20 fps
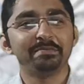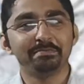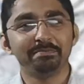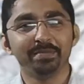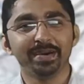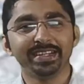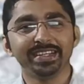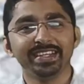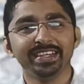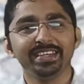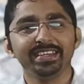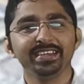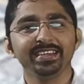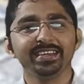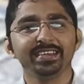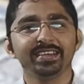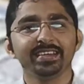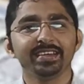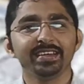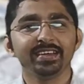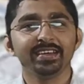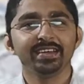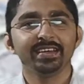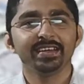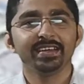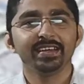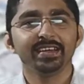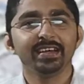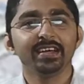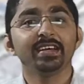money,
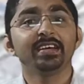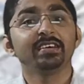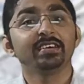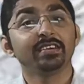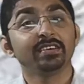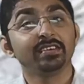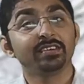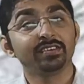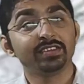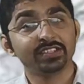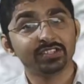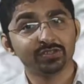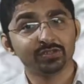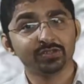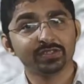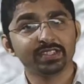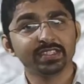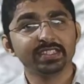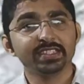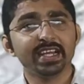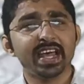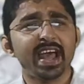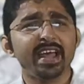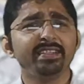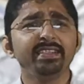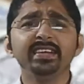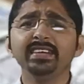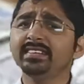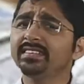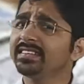resources
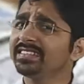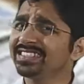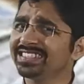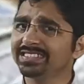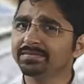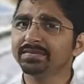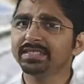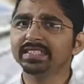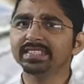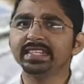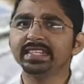and the customer